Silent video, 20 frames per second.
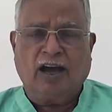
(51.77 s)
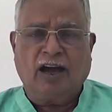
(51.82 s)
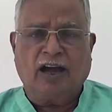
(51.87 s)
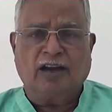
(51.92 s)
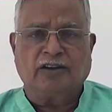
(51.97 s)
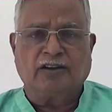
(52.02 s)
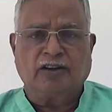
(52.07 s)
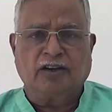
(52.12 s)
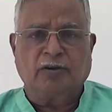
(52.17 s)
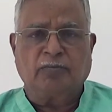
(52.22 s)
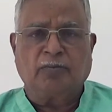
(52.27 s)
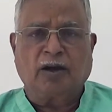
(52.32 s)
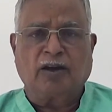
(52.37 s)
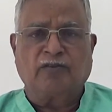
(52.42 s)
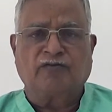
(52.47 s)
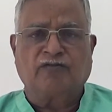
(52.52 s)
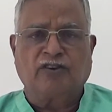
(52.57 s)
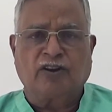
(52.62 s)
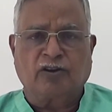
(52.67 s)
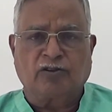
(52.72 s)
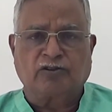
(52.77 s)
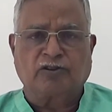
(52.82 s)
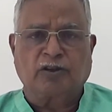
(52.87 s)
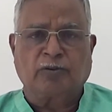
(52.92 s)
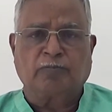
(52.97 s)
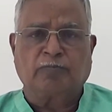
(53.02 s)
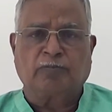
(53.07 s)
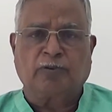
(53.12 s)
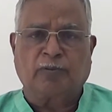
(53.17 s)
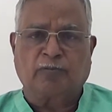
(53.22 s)
and did my
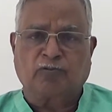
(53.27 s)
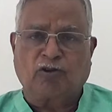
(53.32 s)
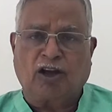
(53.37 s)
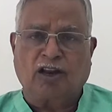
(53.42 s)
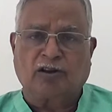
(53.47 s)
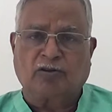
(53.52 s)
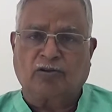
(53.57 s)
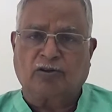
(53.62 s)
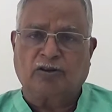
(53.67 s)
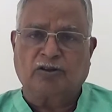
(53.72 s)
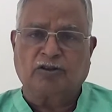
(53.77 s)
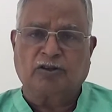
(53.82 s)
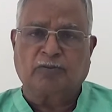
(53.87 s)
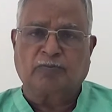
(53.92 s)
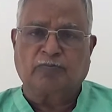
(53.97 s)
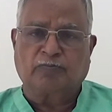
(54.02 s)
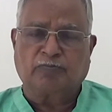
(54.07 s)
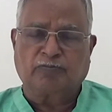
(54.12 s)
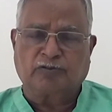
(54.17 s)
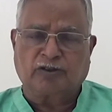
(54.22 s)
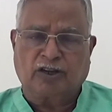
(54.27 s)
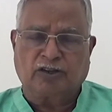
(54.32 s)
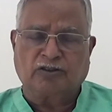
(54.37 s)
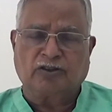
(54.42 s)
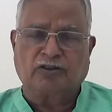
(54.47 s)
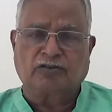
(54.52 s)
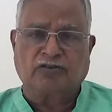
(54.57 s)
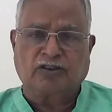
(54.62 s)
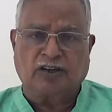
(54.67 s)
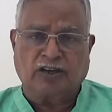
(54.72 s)
fellowship from Royal College of
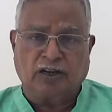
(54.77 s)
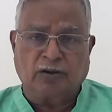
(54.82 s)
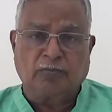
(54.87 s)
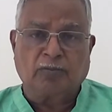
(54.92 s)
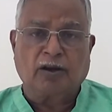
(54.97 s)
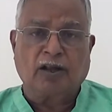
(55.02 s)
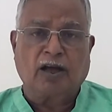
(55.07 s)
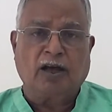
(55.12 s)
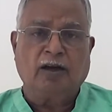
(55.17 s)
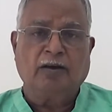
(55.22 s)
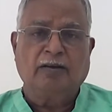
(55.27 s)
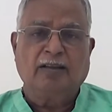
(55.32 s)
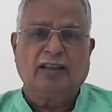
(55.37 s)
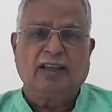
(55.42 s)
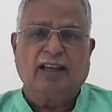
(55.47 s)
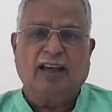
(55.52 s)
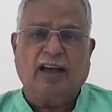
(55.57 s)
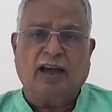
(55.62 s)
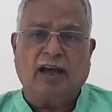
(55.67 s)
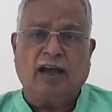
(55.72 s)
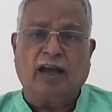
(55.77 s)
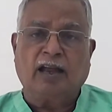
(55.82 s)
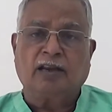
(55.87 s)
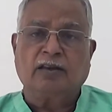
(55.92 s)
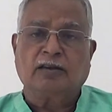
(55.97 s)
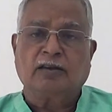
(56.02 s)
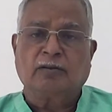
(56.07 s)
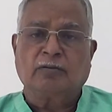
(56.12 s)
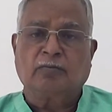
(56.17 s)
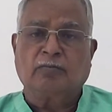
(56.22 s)
Surgeons, Edinburgh,
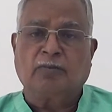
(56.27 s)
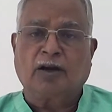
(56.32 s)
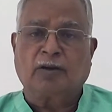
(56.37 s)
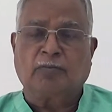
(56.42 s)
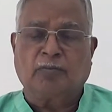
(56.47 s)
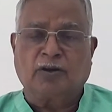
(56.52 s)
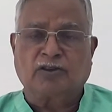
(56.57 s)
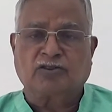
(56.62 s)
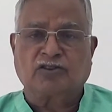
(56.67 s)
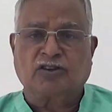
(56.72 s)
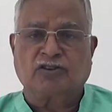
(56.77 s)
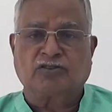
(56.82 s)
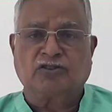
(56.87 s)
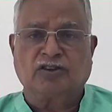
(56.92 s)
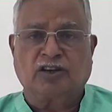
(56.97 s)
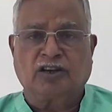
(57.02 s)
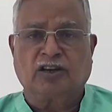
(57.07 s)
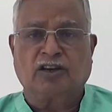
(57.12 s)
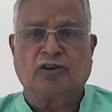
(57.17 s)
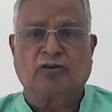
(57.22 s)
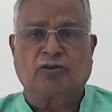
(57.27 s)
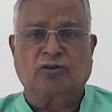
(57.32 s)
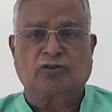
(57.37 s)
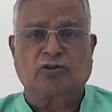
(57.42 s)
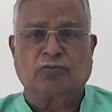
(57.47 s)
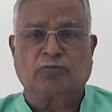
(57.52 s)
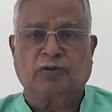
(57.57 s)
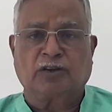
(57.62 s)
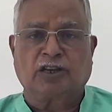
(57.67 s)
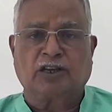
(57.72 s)
and my master's degree in
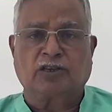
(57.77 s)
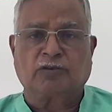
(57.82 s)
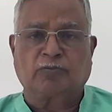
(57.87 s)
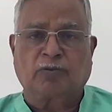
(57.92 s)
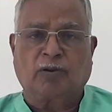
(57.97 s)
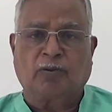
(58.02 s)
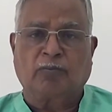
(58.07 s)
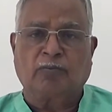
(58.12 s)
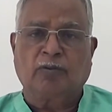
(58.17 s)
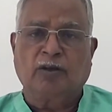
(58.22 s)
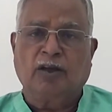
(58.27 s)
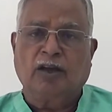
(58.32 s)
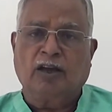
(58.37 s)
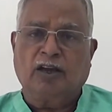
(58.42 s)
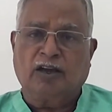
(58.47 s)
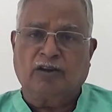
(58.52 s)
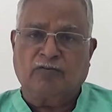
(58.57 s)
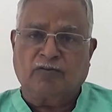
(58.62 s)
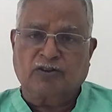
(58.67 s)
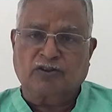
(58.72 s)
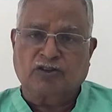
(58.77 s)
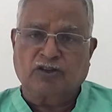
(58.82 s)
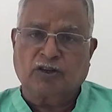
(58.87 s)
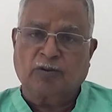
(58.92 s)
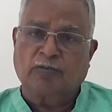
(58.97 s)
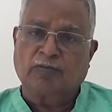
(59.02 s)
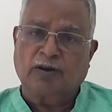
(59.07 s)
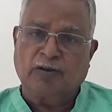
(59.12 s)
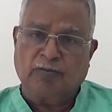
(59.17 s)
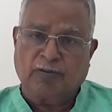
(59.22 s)
orthopedics from University
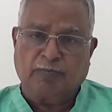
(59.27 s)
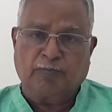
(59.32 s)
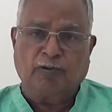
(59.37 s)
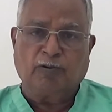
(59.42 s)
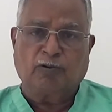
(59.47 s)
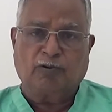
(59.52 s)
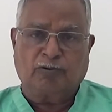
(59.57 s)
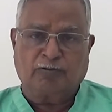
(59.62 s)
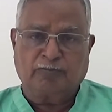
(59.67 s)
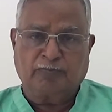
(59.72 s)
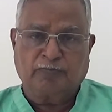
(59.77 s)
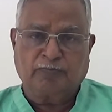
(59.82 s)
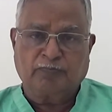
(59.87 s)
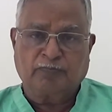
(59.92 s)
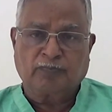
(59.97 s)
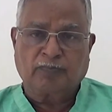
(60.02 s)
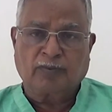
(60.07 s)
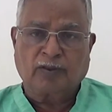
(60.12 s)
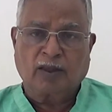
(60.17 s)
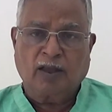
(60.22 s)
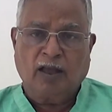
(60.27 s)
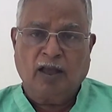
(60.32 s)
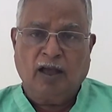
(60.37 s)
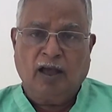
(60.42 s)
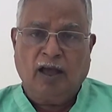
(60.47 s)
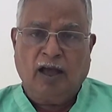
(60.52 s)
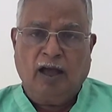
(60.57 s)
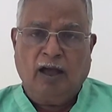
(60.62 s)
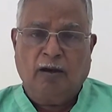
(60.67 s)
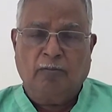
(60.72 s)
of Liverpool.
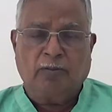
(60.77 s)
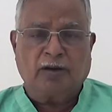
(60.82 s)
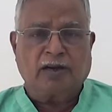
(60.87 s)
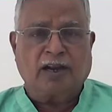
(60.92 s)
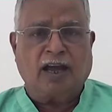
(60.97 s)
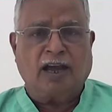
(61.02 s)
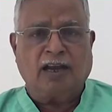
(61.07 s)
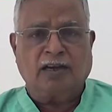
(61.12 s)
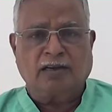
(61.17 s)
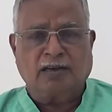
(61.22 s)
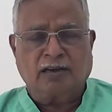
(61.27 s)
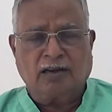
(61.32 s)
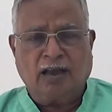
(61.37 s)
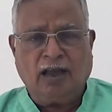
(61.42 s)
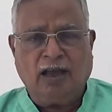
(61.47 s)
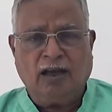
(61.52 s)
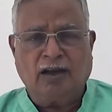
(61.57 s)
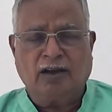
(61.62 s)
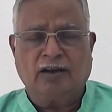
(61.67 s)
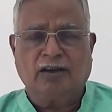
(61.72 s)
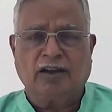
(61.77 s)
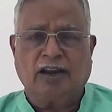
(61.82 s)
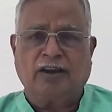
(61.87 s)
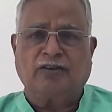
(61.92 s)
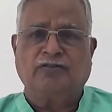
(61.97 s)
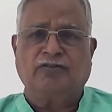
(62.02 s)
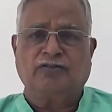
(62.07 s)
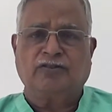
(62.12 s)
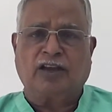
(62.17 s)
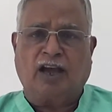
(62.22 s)
But I had
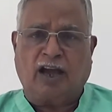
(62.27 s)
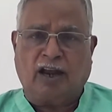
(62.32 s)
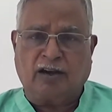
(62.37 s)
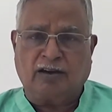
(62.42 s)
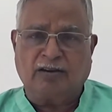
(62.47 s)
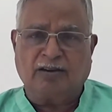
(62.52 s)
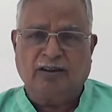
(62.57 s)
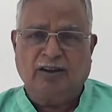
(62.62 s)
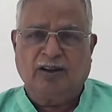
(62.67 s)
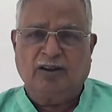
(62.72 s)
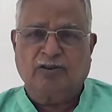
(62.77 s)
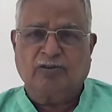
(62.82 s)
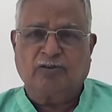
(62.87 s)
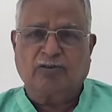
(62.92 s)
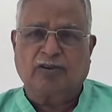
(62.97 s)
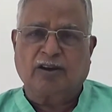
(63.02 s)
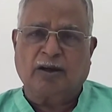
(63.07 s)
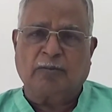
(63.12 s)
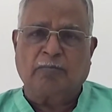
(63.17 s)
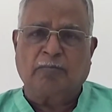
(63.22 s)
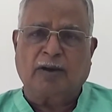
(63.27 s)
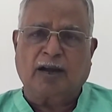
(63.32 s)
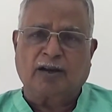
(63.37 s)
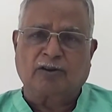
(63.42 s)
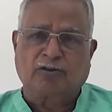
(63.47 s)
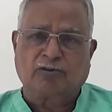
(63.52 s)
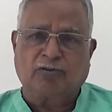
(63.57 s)
great desire to come back